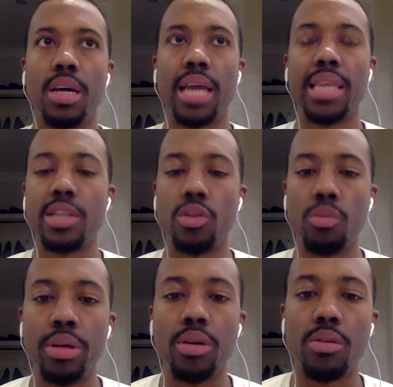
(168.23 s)
I think they're
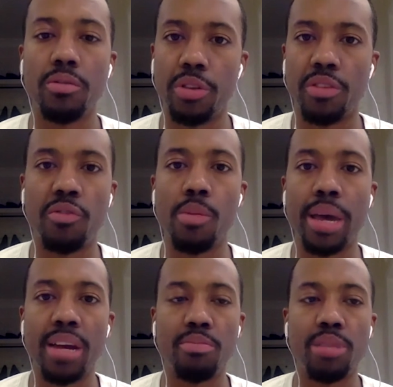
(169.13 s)
built for the
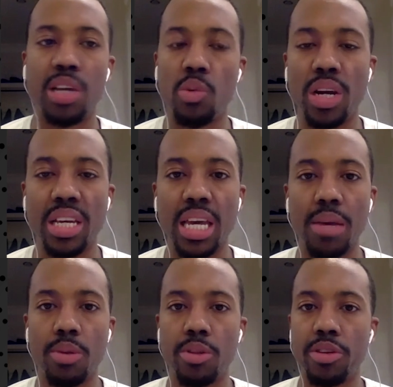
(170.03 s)
format of playing one
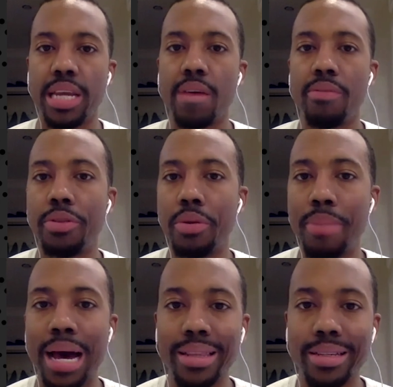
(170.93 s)
game with their depth, their
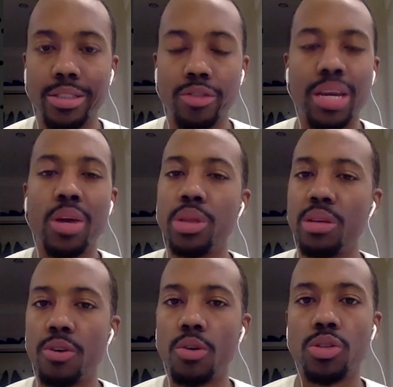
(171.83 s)
balance. You can't
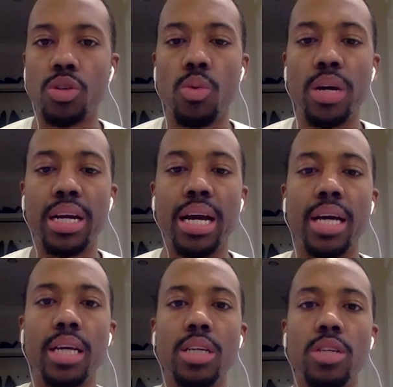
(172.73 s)
really focus on one
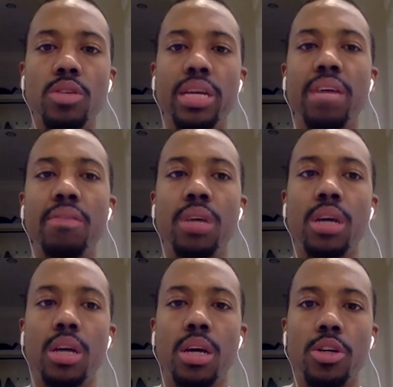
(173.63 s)
guy. They have
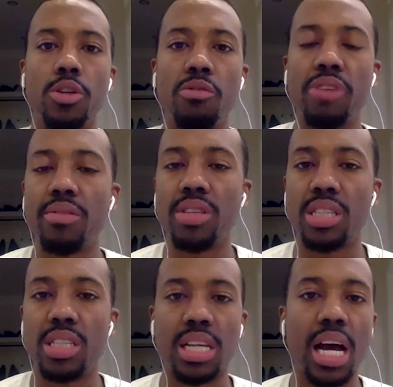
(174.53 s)
5 to
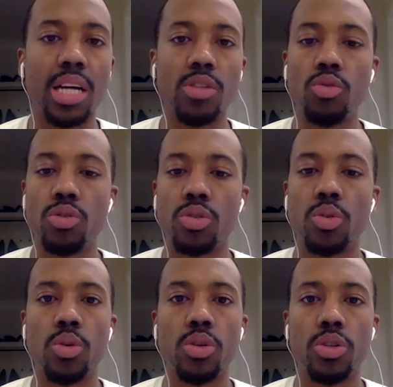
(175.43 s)
6 guys who can
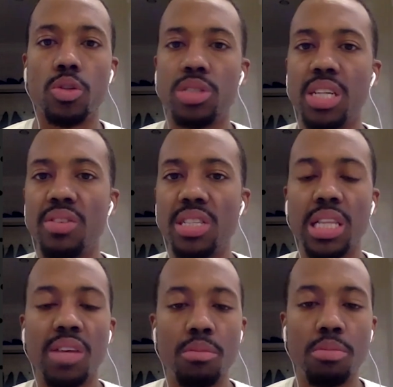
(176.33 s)
score, 7 to
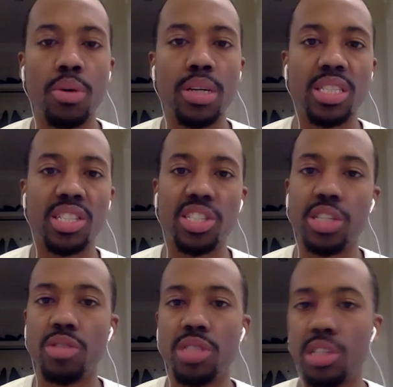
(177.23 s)
11 points, and
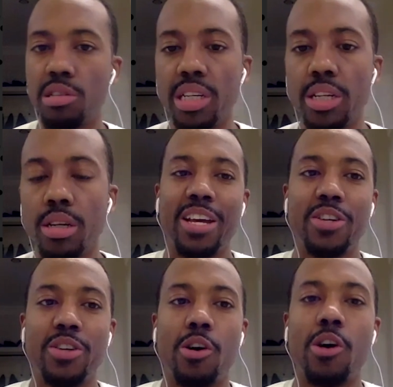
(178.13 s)
Shields is the leader.
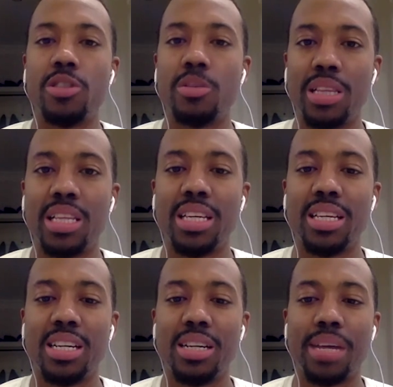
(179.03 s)

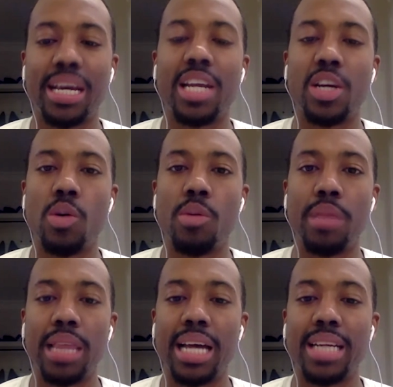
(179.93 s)
Ultimately, I got to go with
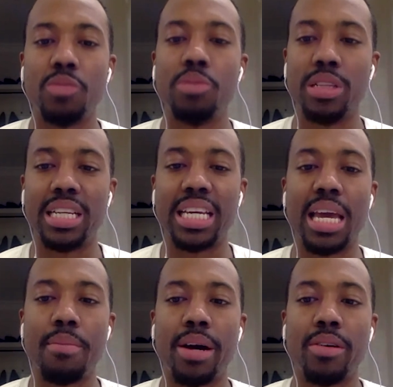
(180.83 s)
Milan, pulling the
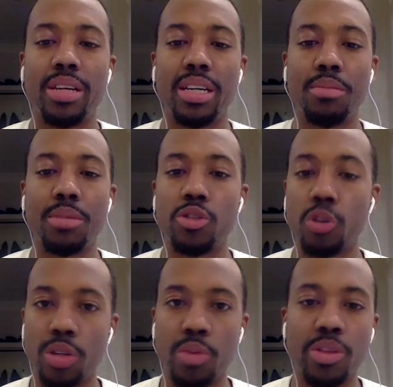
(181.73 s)
game out, controlling it with